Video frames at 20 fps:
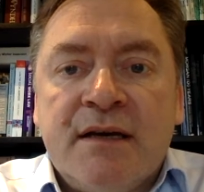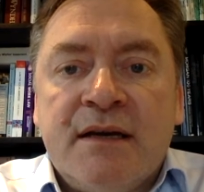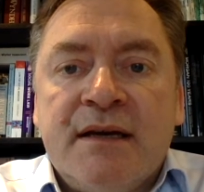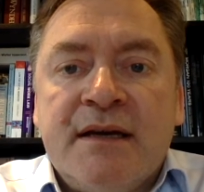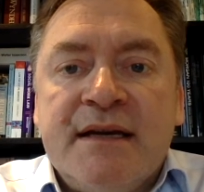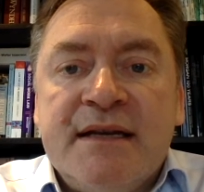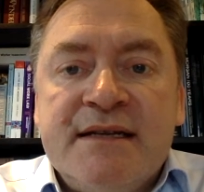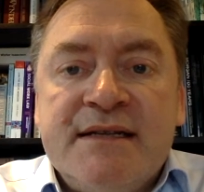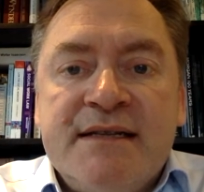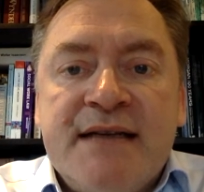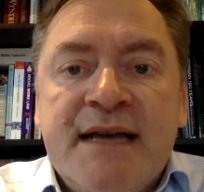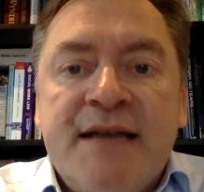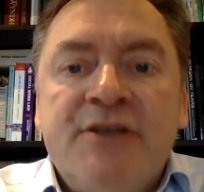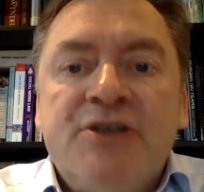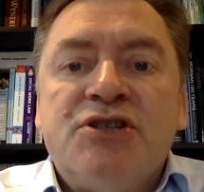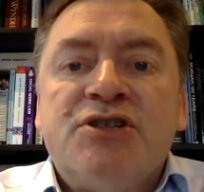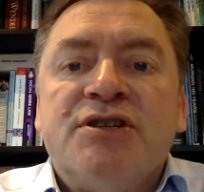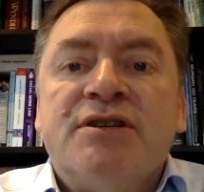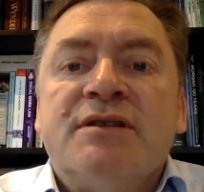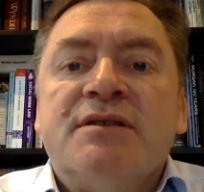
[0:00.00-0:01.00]

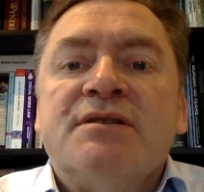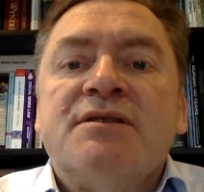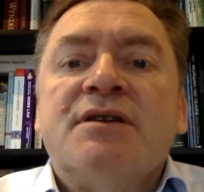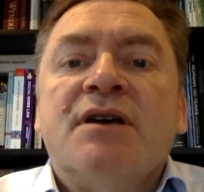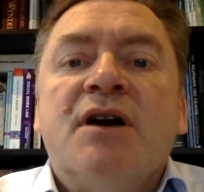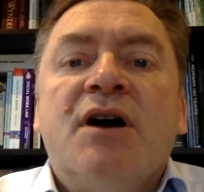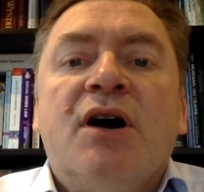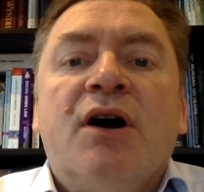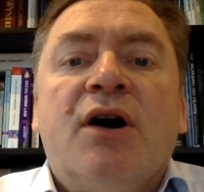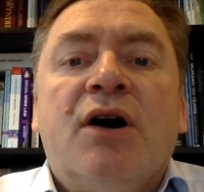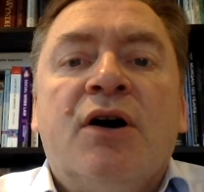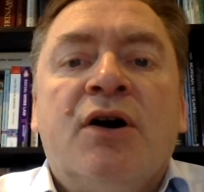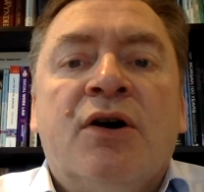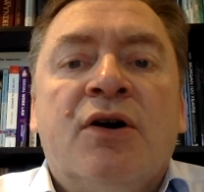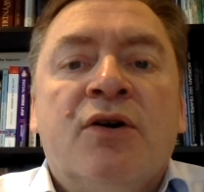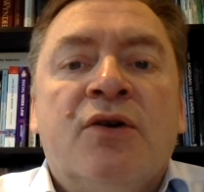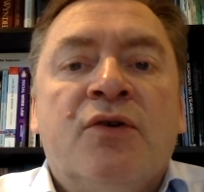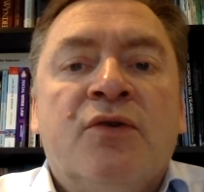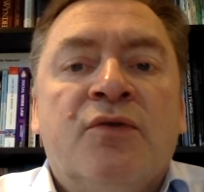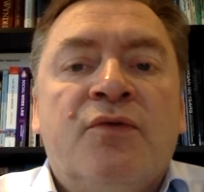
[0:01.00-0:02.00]
intentions
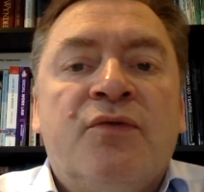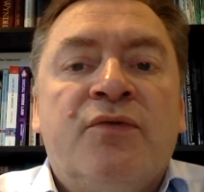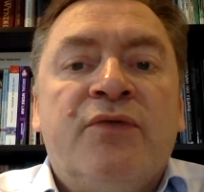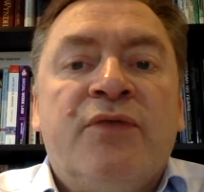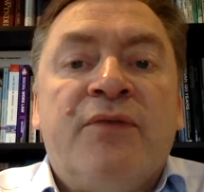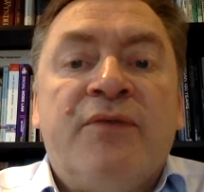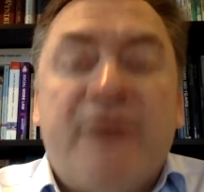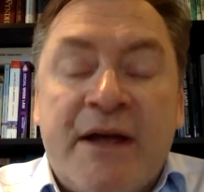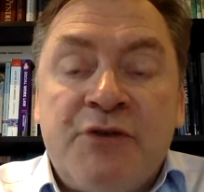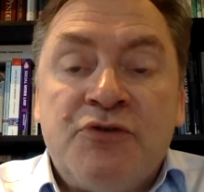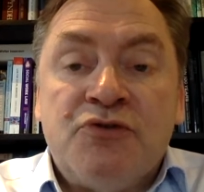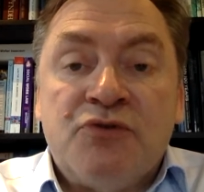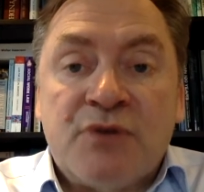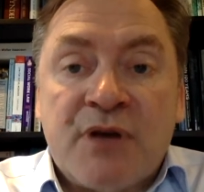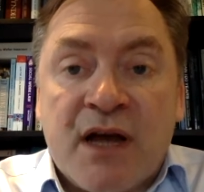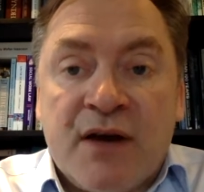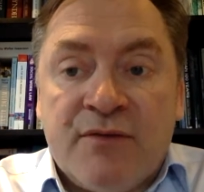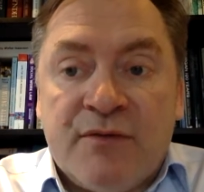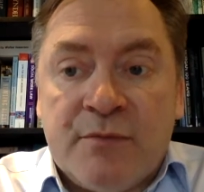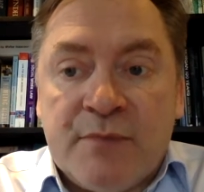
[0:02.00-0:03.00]
of the federal
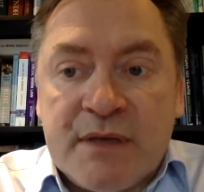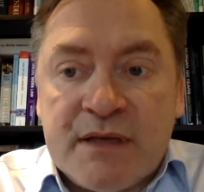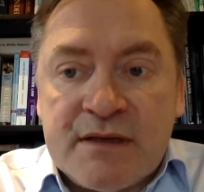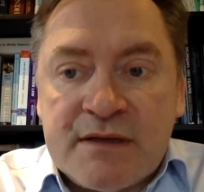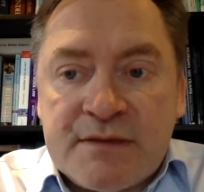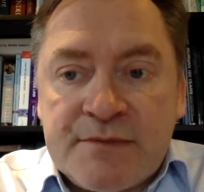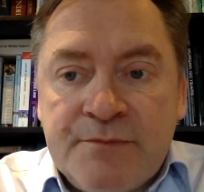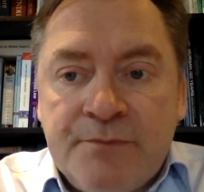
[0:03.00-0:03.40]
government.